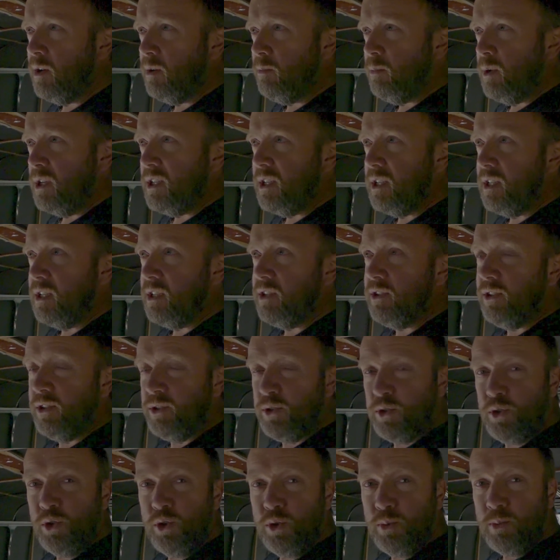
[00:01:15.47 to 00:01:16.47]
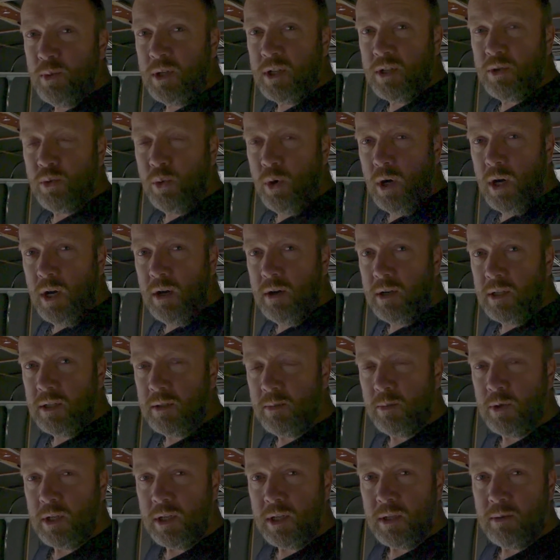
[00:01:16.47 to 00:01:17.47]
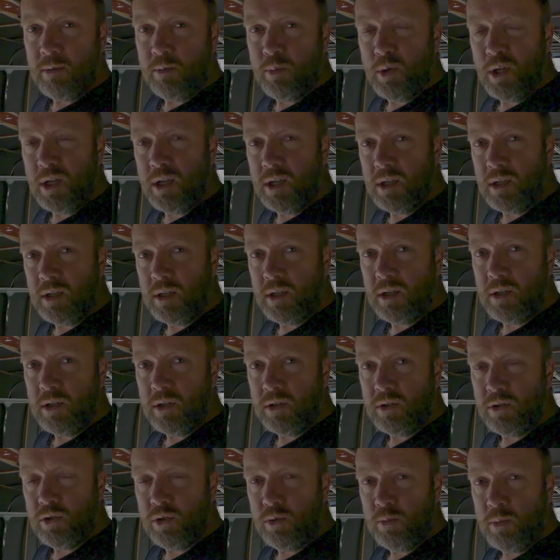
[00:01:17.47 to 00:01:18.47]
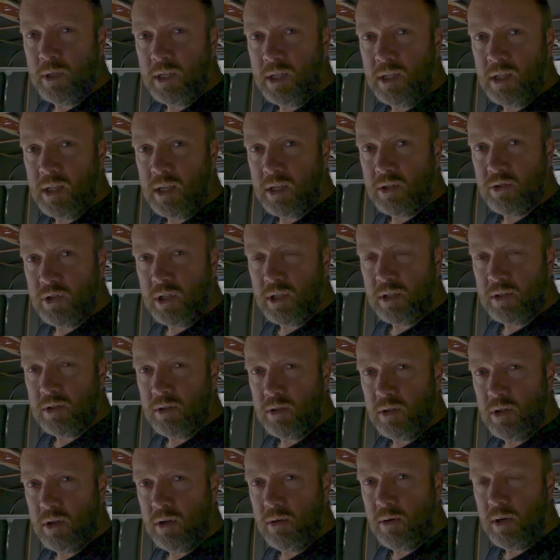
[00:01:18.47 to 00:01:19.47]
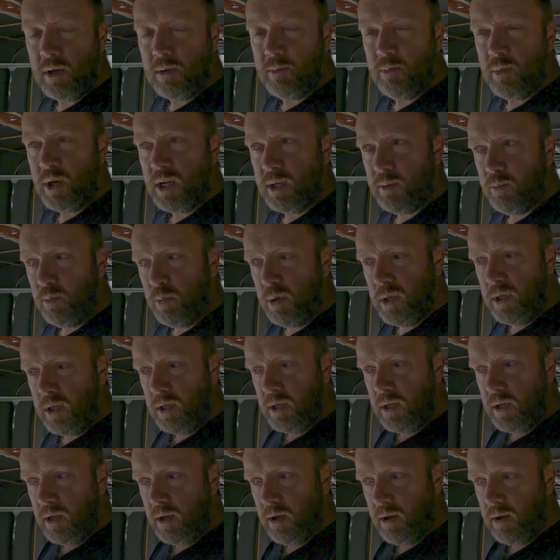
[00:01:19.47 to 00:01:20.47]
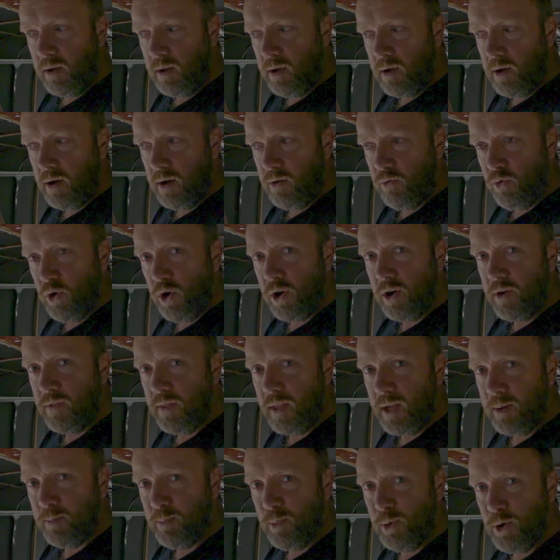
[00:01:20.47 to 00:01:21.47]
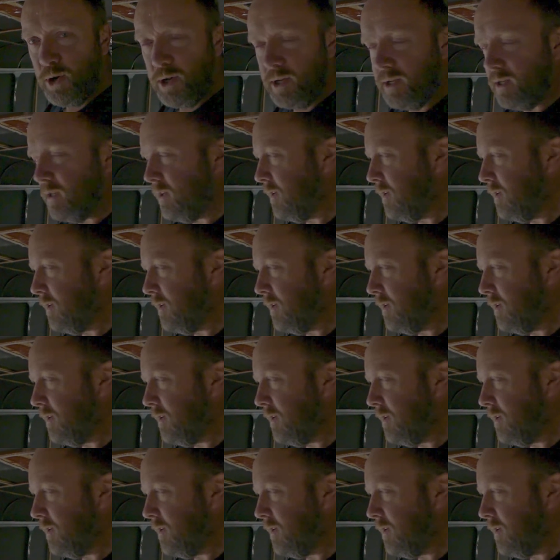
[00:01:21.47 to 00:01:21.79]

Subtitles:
Basically there's not too much wiring to be done, not too many electrics, although I might be wrong on that point.